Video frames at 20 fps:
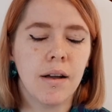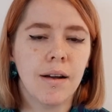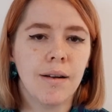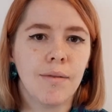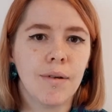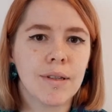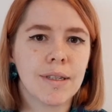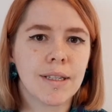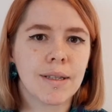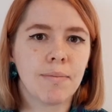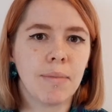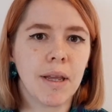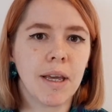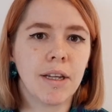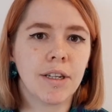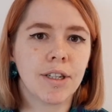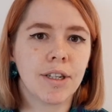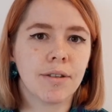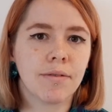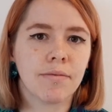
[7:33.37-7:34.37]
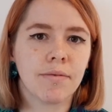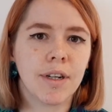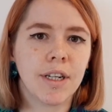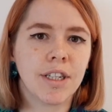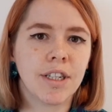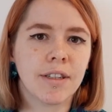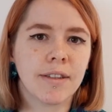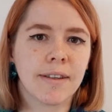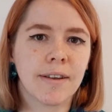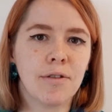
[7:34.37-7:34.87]
Once the bleach
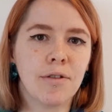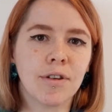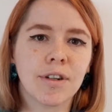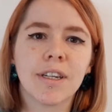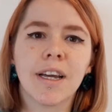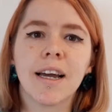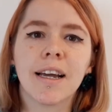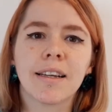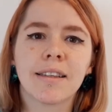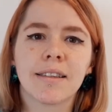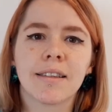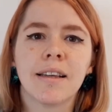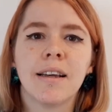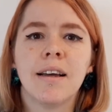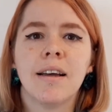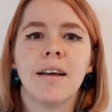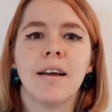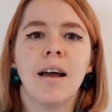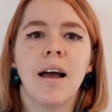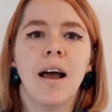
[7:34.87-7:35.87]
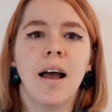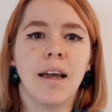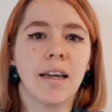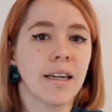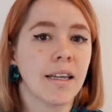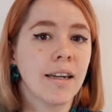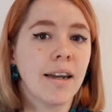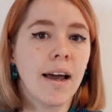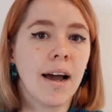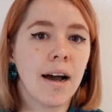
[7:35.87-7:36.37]
reaches the cortex, it
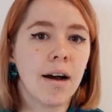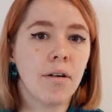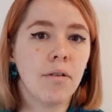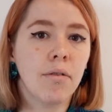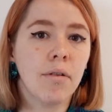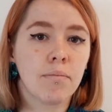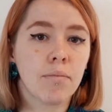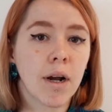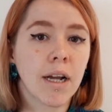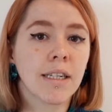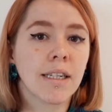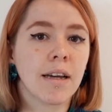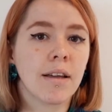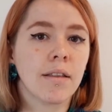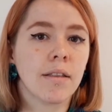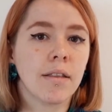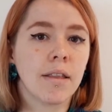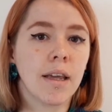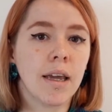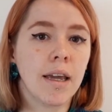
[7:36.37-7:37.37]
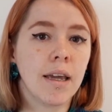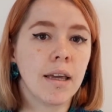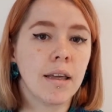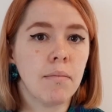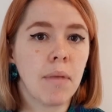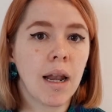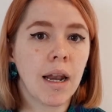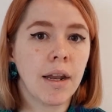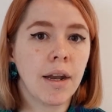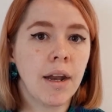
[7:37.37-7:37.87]
can now break down the
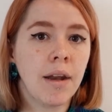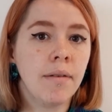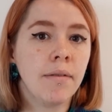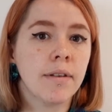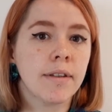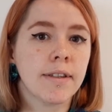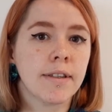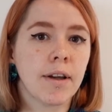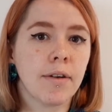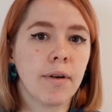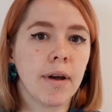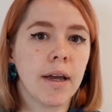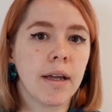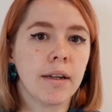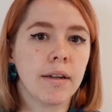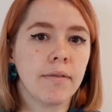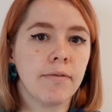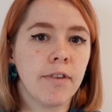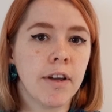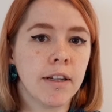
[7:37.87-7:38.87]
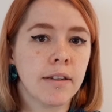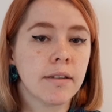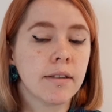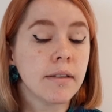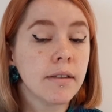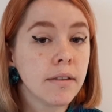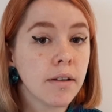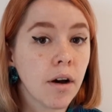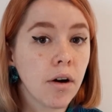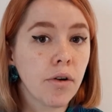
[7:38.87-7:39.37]
melanin, so it first
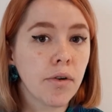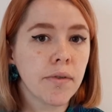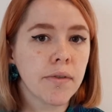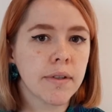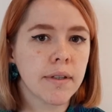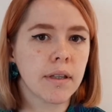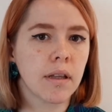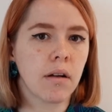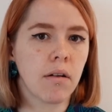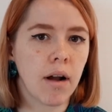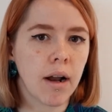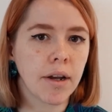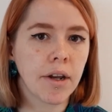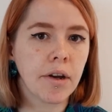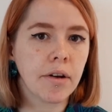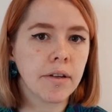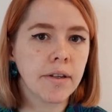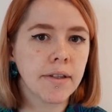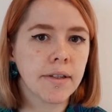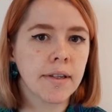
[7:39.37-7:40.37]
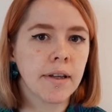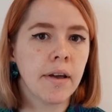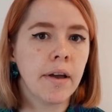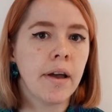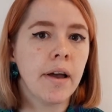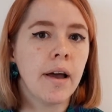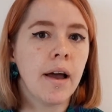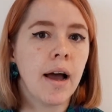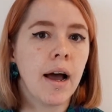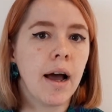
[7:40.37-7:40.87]
dissolves the granules
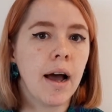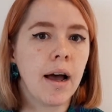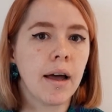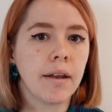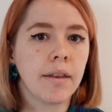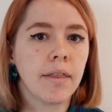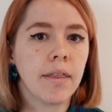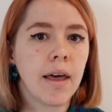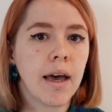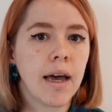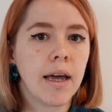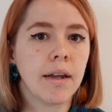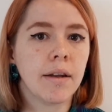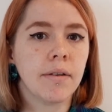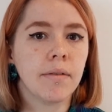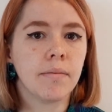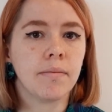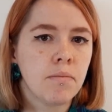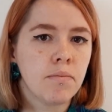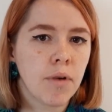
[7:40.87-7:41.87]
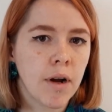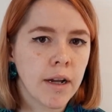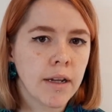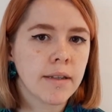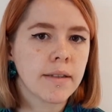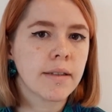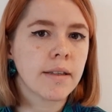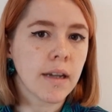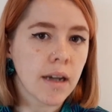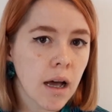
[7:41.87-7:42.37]
and then
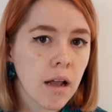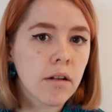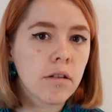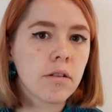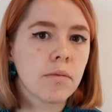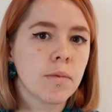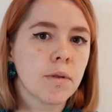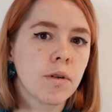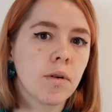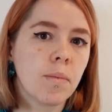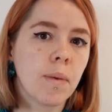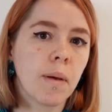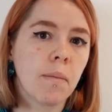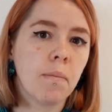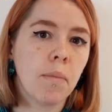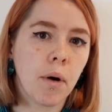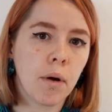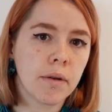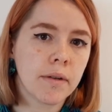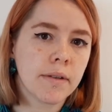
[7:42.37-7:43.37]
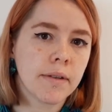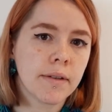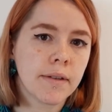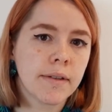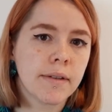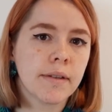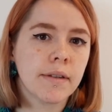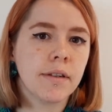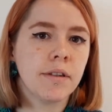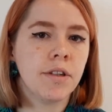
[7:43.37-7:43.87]
breaks the colour-absorbing
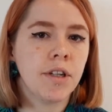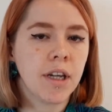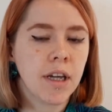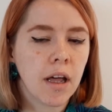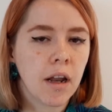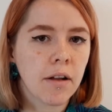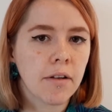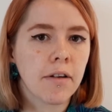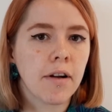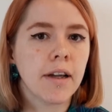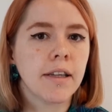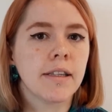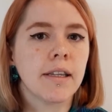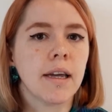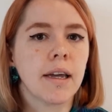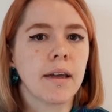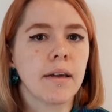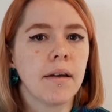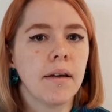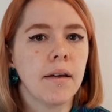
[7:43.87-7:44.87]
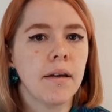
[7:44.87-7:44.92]
bonds, decolorizing